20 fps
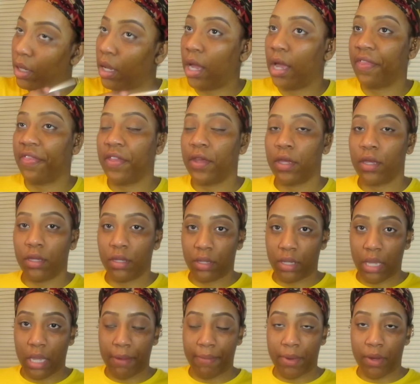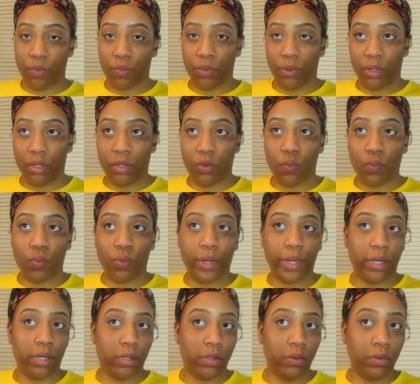I think it came out really
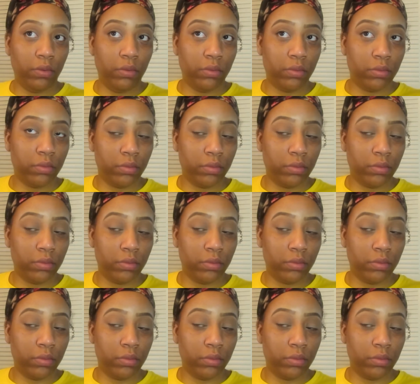well.